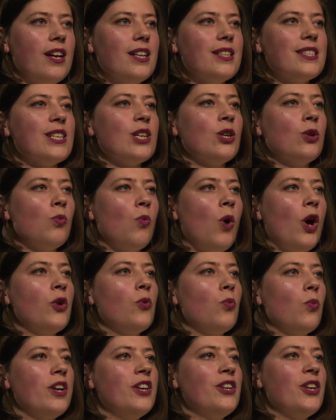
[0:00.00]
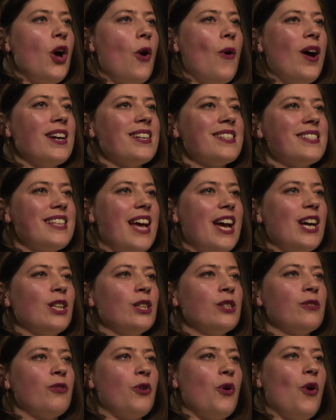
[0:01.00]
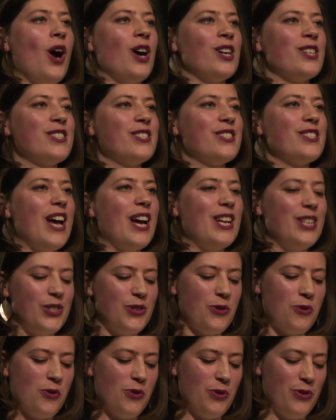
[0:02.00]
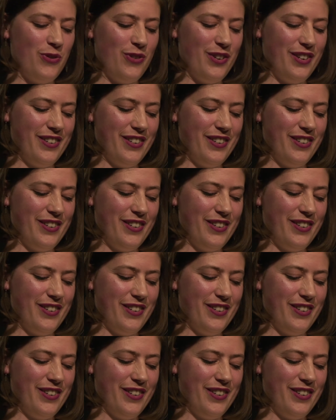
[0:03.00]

till one window exhaled for us at dawn.